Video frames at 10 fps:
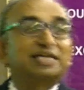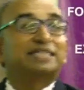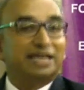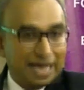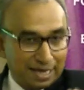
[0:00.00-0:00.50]
I
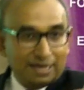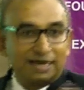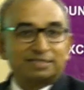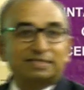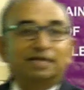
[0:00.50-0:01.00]
say, yeah,
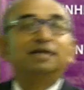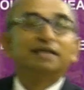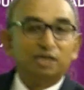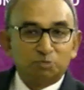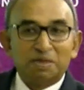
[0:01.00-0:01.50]
let's see.
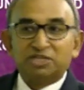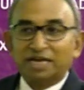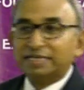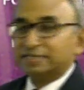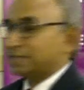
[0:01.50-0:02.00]
Can you speak Chinese?